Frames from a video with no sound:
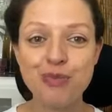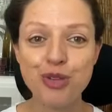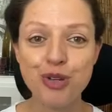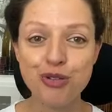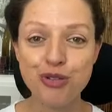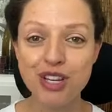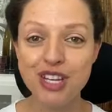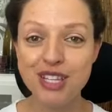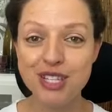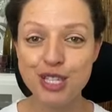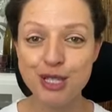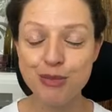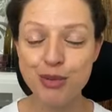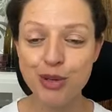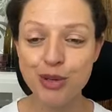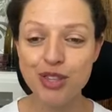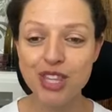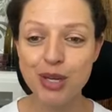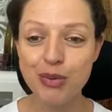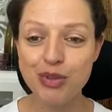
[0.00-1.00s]
green
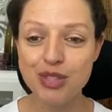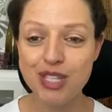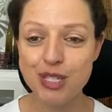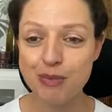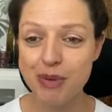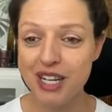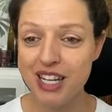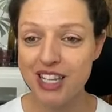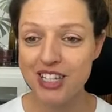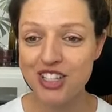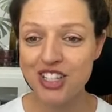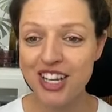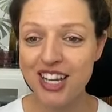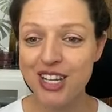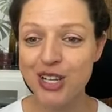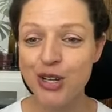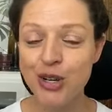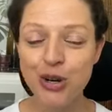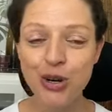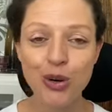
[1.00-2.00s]
smoothie with spinach
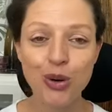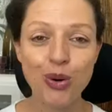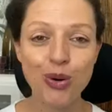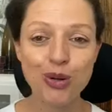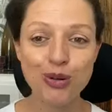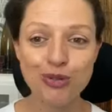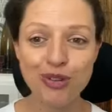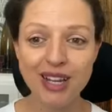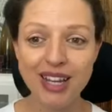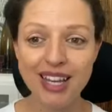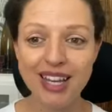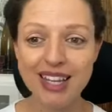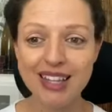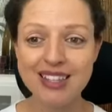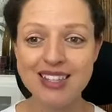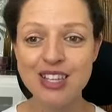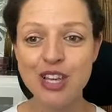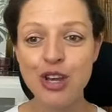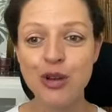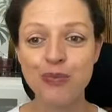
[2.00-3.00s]
in or
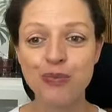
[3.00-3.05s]
greens,